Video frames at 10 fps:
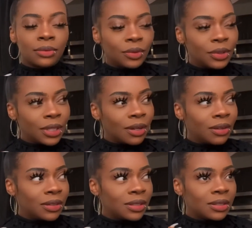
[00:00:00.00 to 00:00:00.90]
what do you
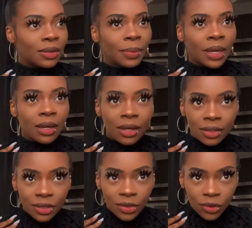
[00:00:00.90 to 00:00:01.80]
call this? Oh my god,
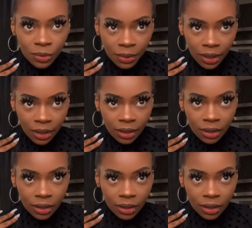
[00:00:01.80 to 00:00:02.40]
I just drew a blank.